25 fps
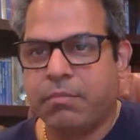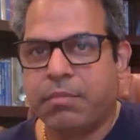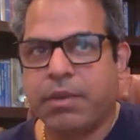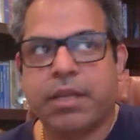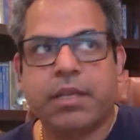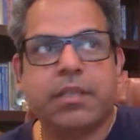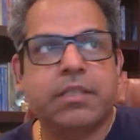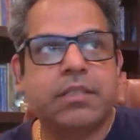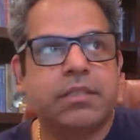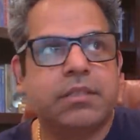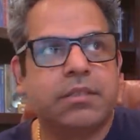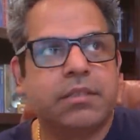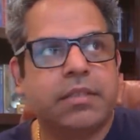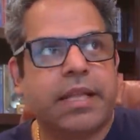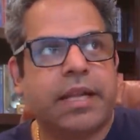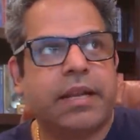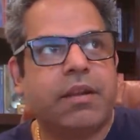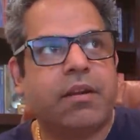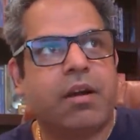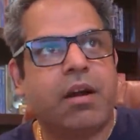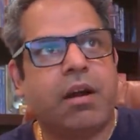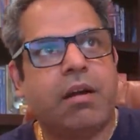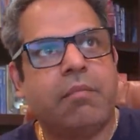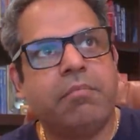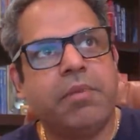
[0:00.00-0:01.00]
Because
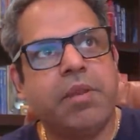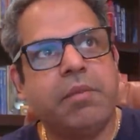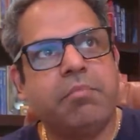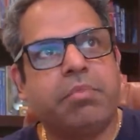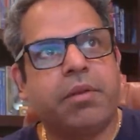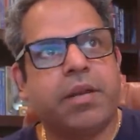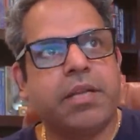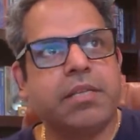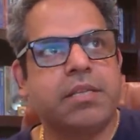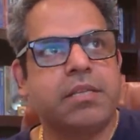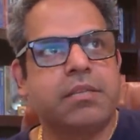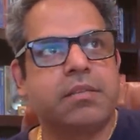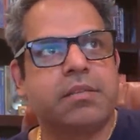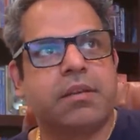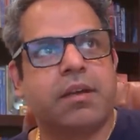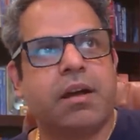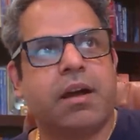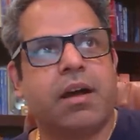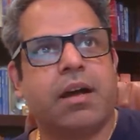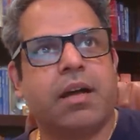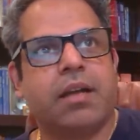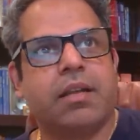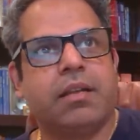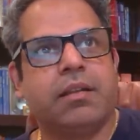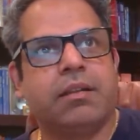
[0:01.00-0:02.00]
that omnipresence
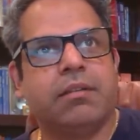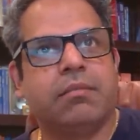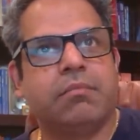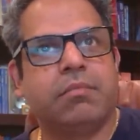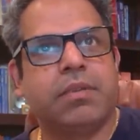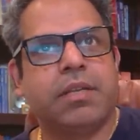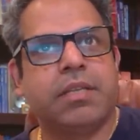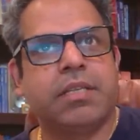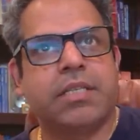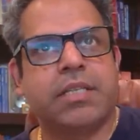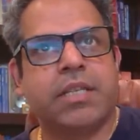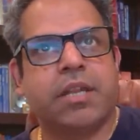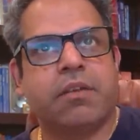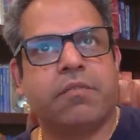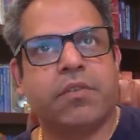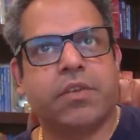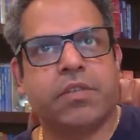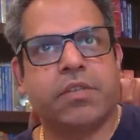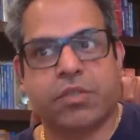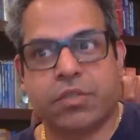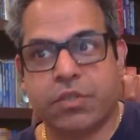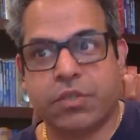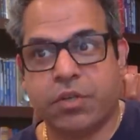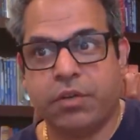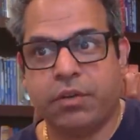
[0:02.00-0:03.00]
God, instead of a
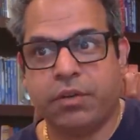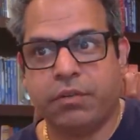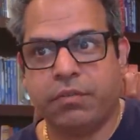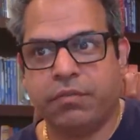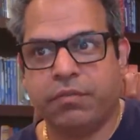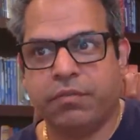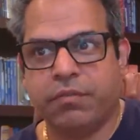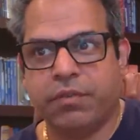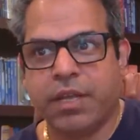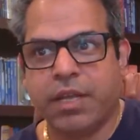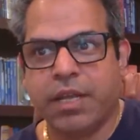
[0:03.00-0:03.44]
surf,